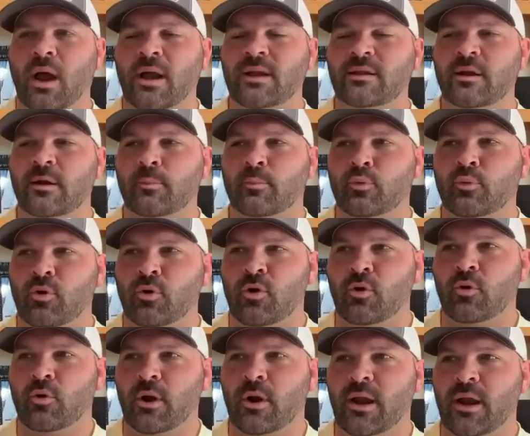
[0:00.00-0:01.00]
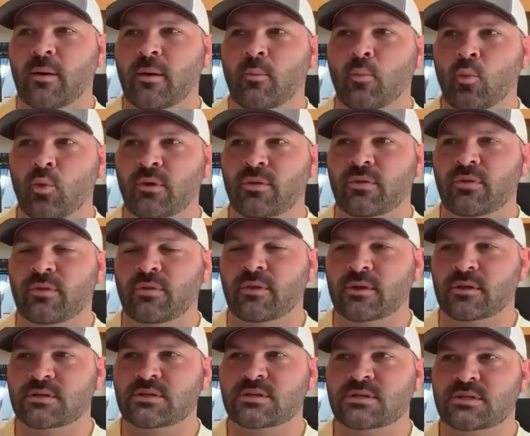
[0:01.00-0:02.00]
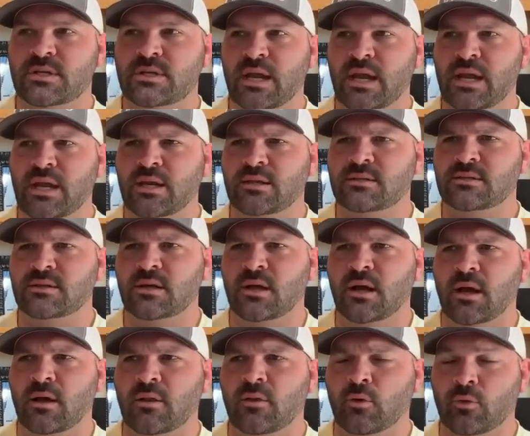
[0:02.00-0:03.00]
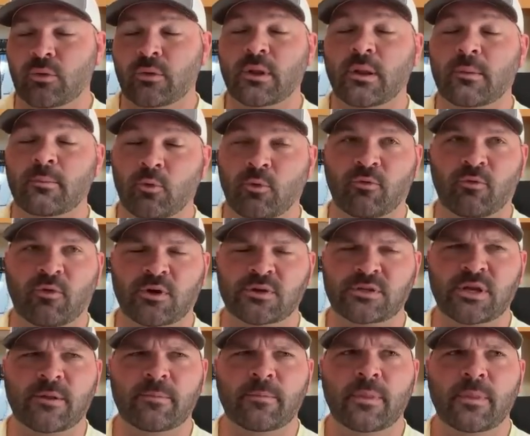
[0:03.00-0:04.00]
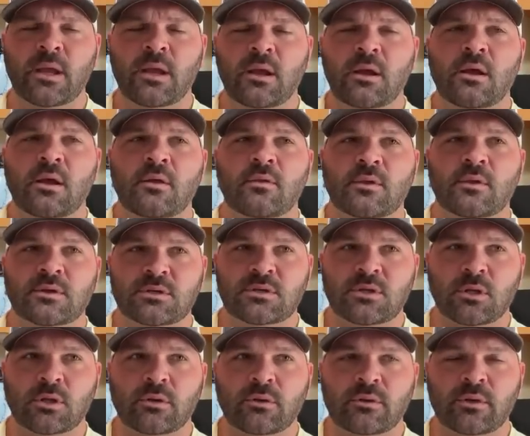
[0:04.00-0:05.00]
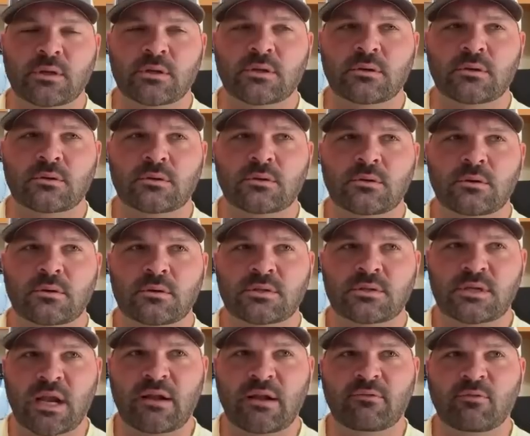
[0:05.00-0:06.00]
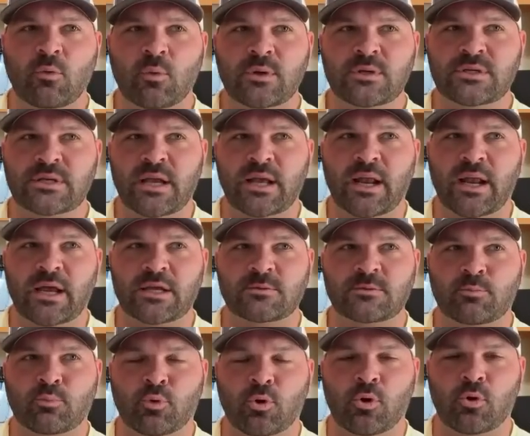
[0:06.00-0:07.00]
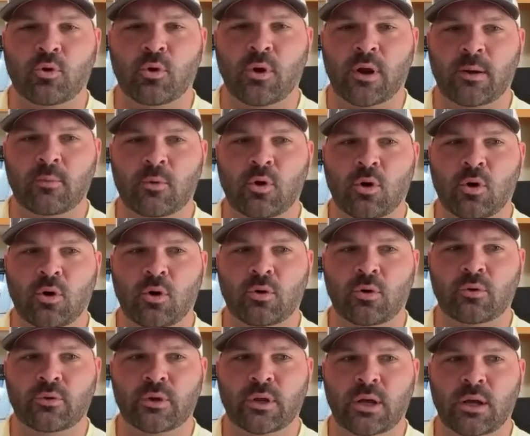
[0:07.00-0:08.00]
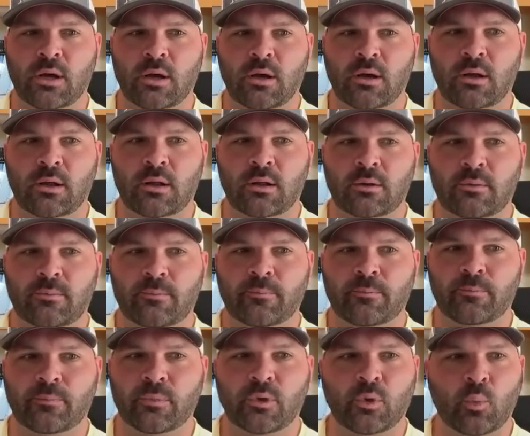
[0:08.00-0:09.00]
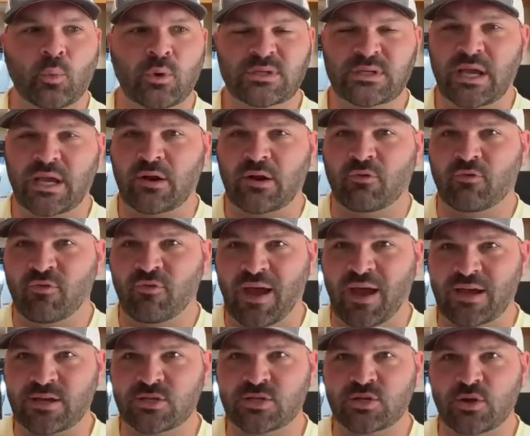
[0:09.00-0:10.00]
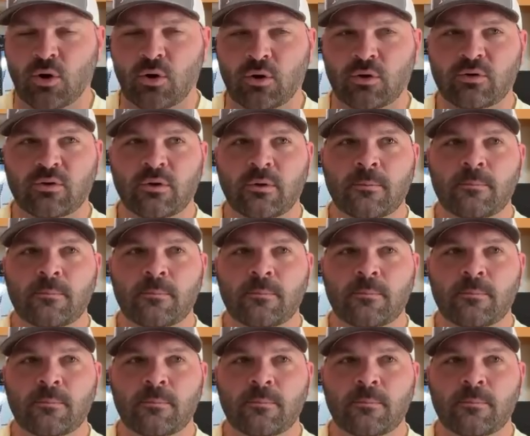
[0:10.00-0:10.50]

did a program with the state, or let me rephrase that. The state of Louisiana has a program called Louisiana Fast Start.